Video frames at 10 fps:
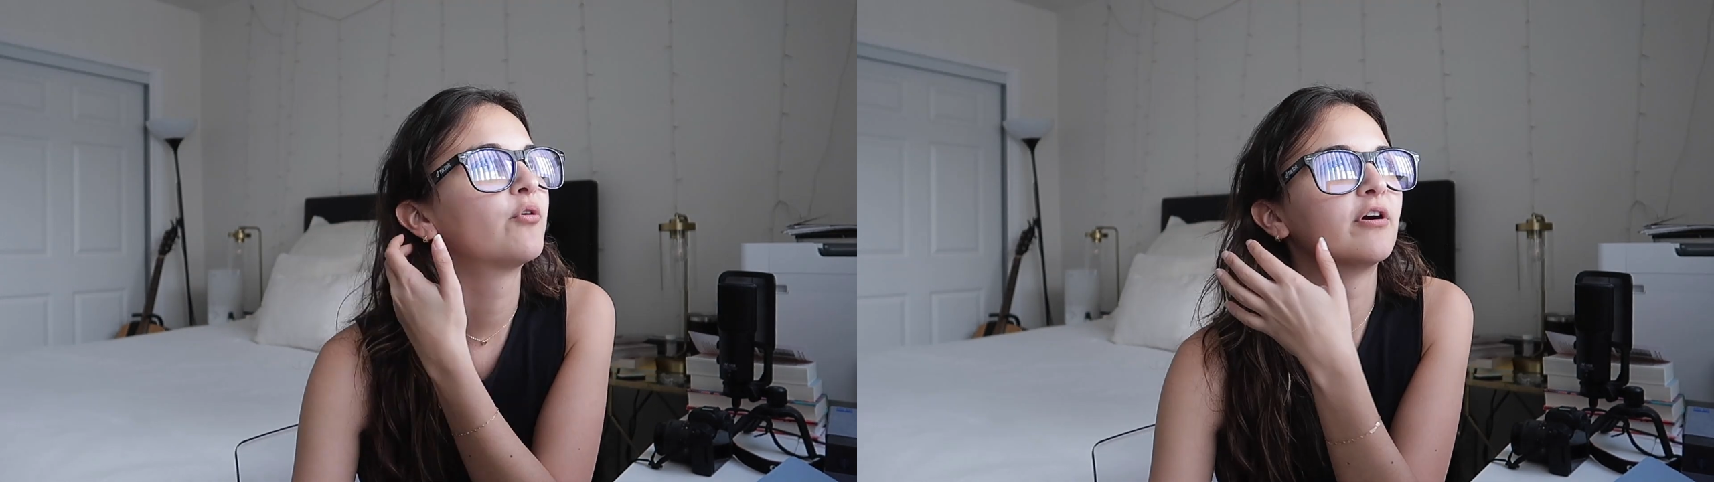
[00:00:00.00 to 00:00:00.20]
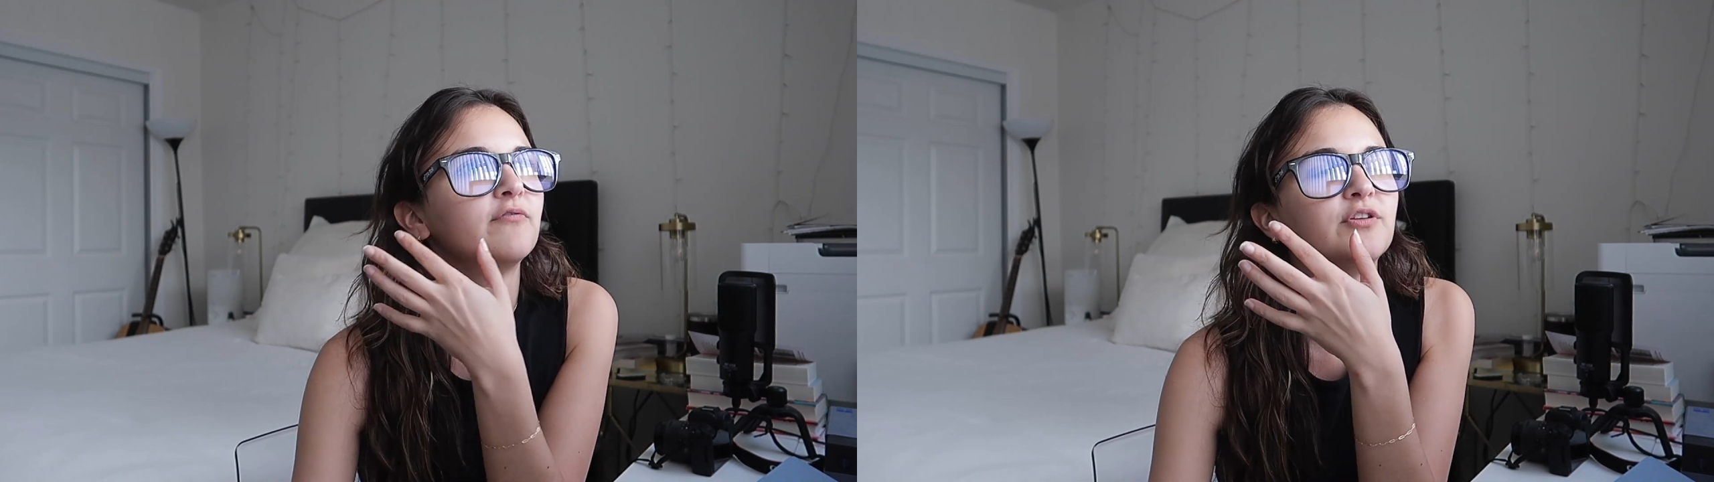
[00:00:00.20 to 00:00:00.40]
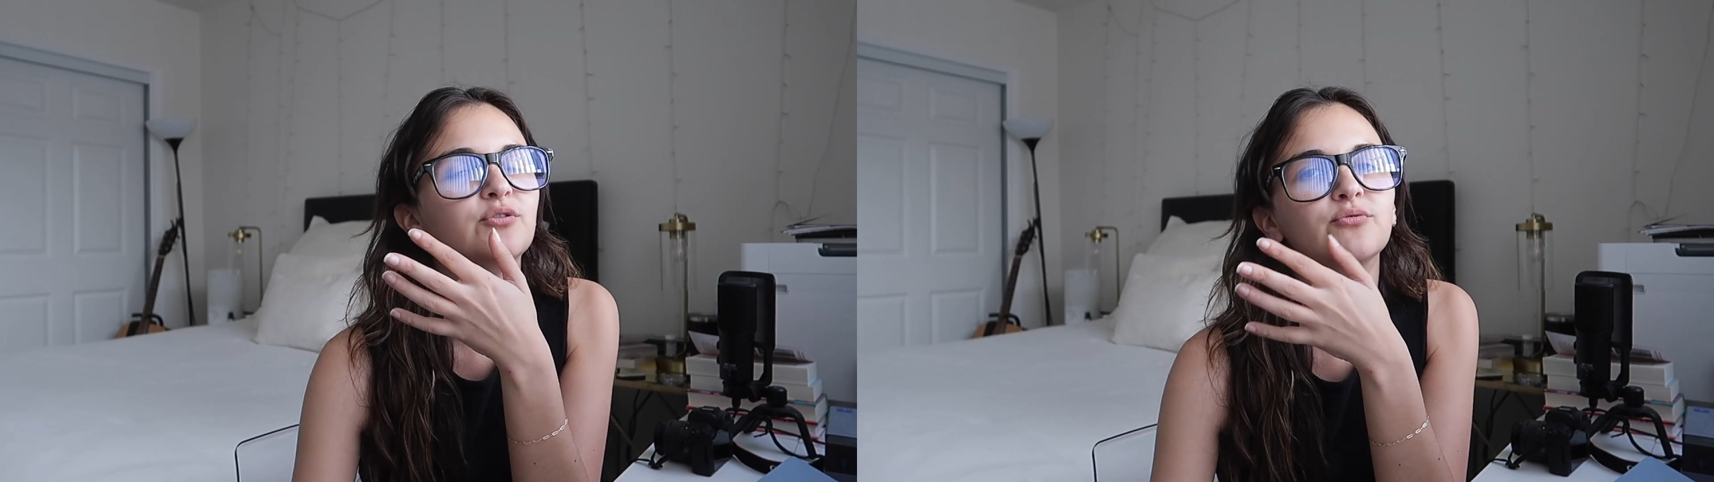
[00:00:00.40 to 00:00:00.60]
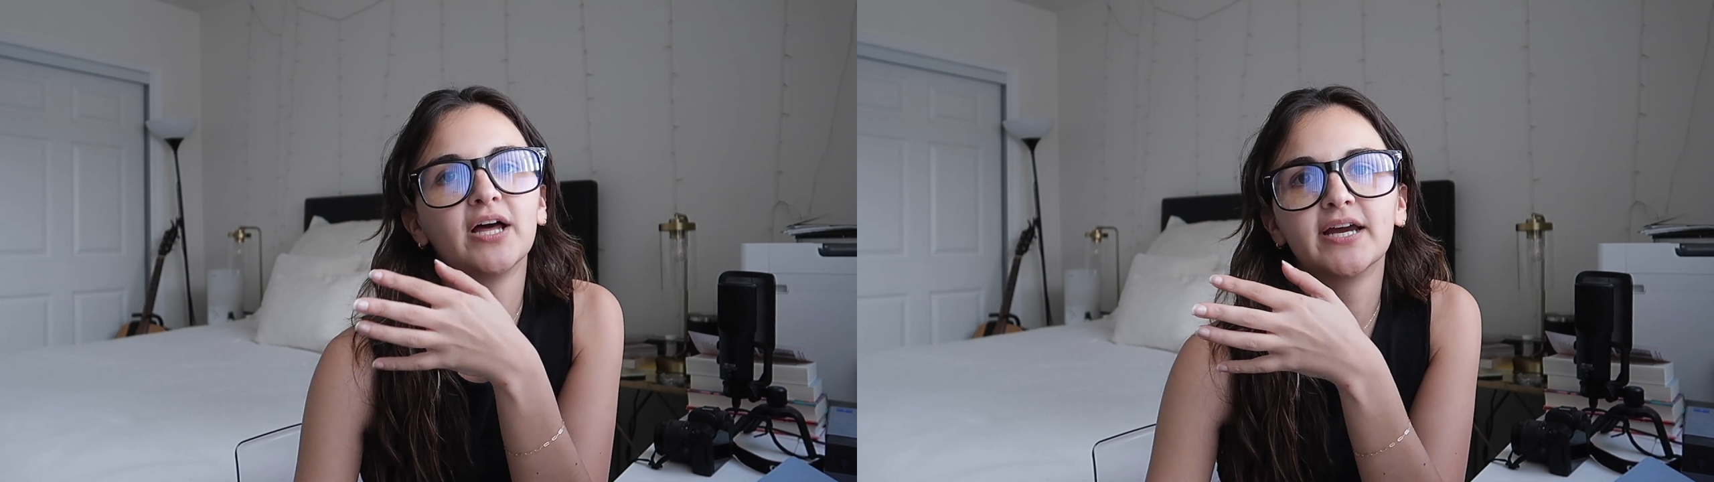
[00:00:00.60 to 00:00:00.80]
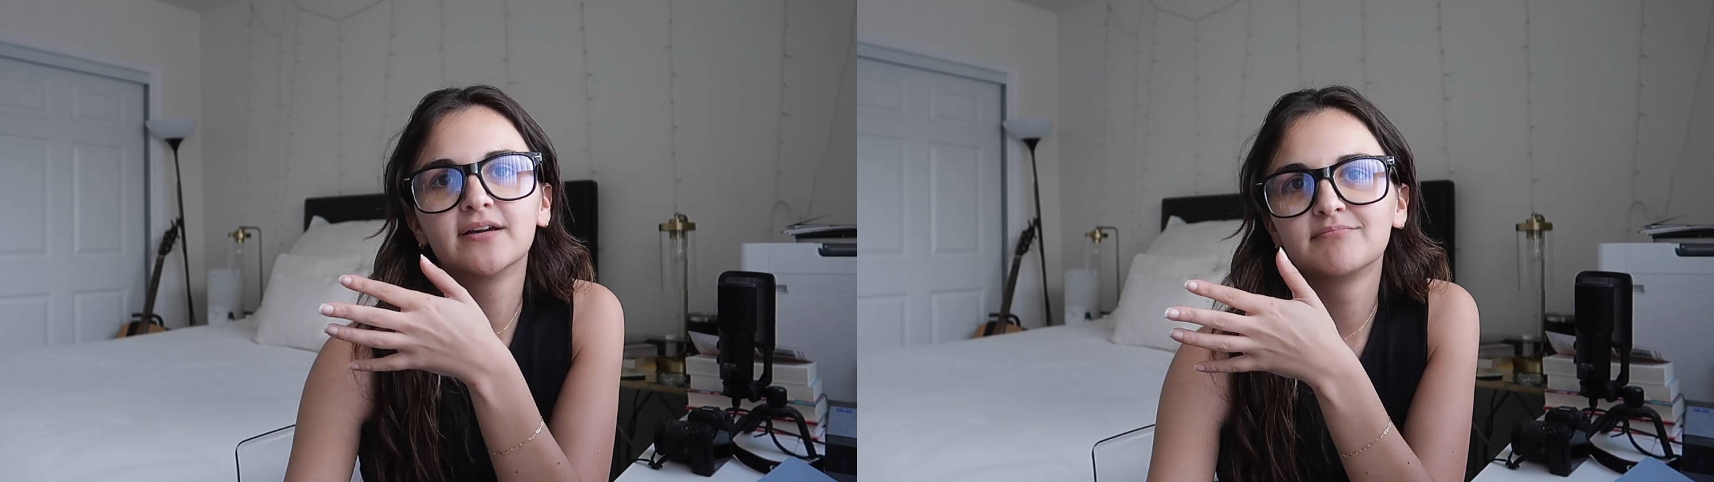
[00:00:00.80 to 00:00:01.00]
Or if you
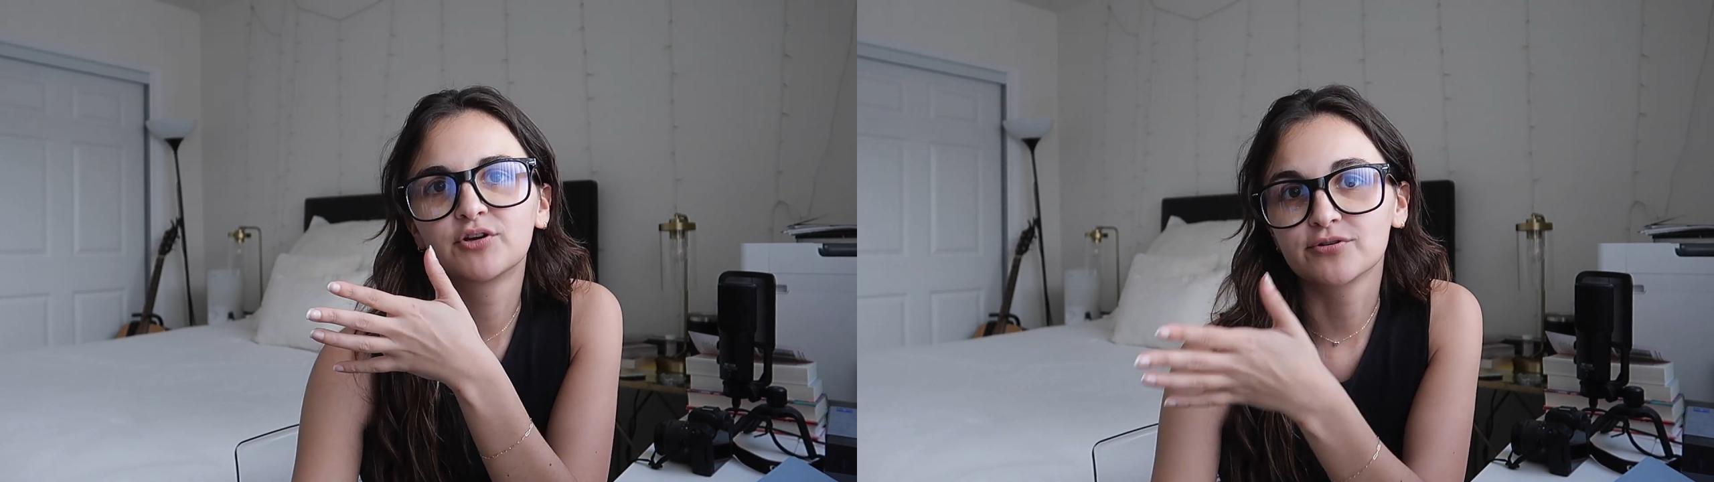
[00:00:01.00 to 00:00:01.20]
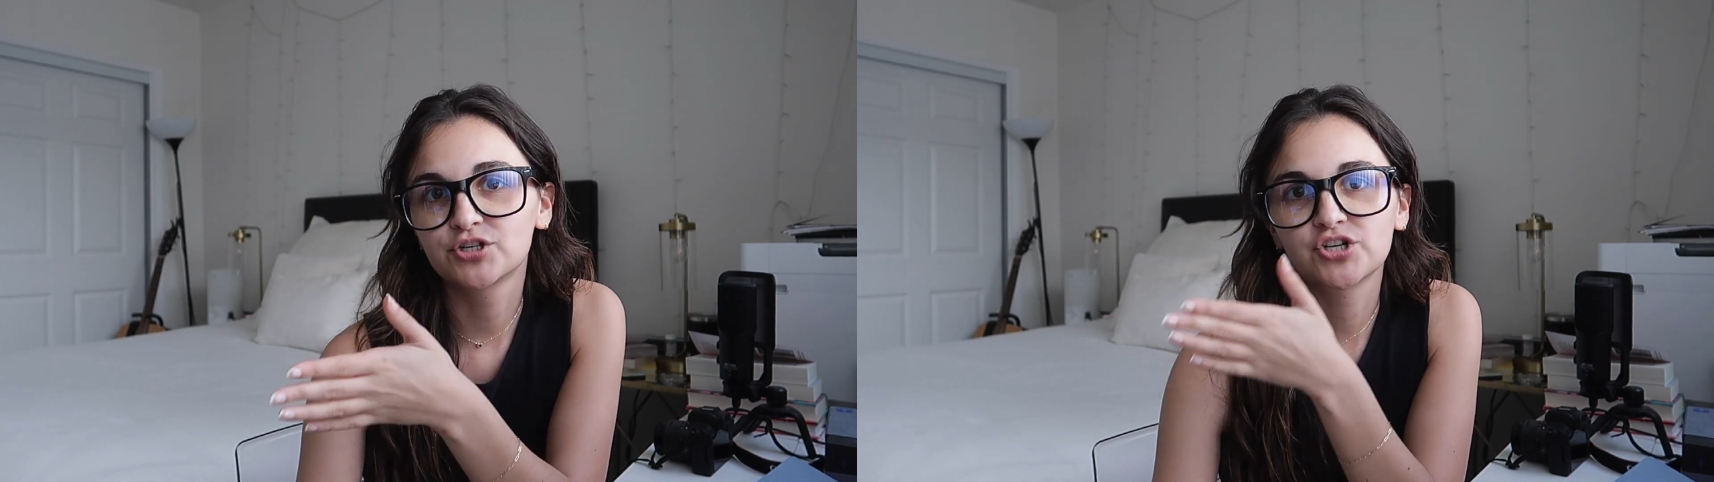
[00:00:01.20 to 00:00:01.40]
like grocery